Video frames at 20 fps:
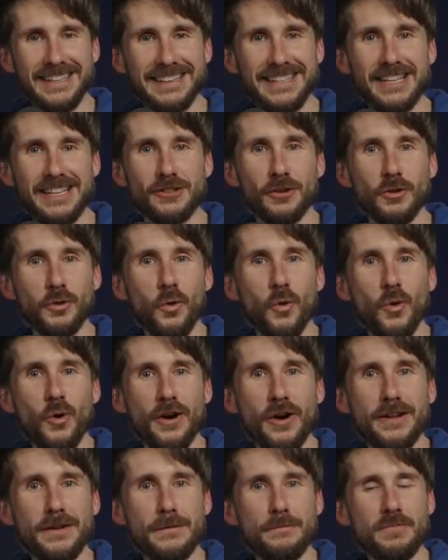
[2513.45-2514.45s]
that the
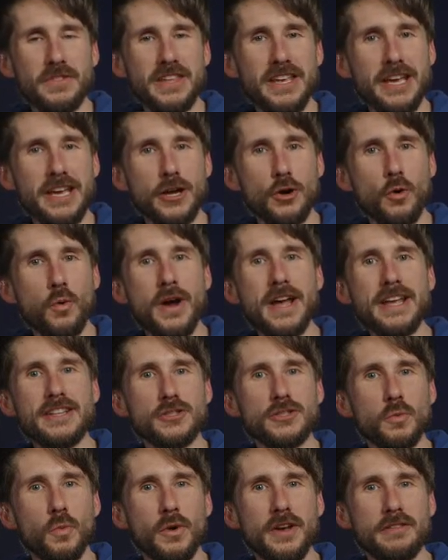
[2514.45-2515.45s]
Lord
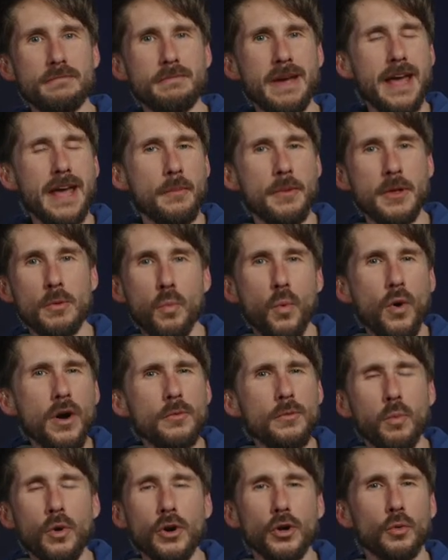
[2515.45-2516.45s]
equates with man. I mean,
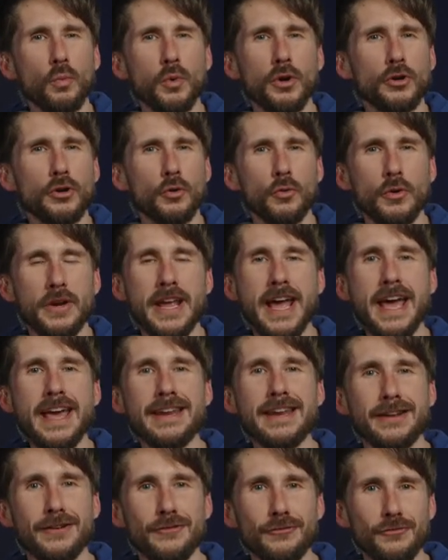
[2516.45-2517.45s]
one, we're, we're
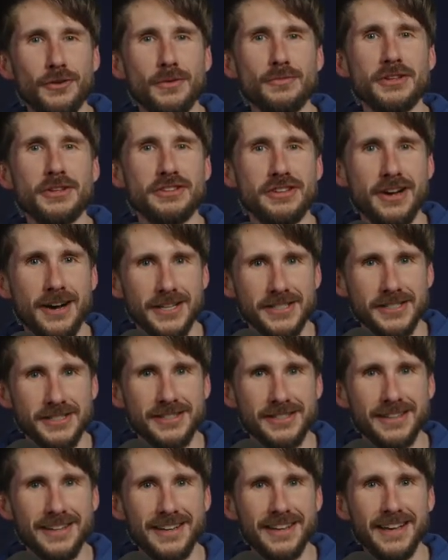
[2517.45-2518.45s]
created from the
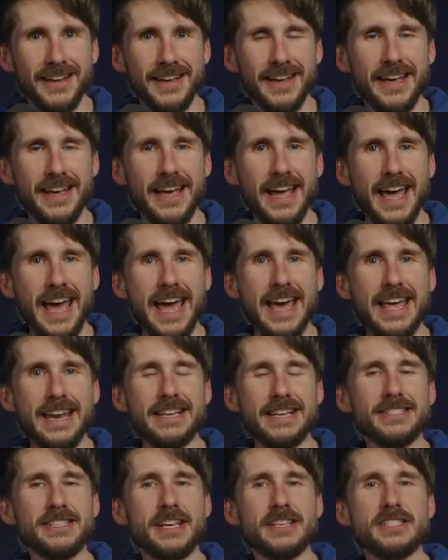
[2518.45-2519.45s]
dust. And
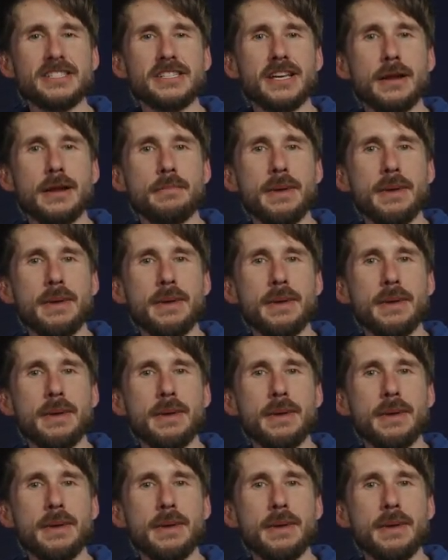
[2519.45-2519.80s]
he says he's going to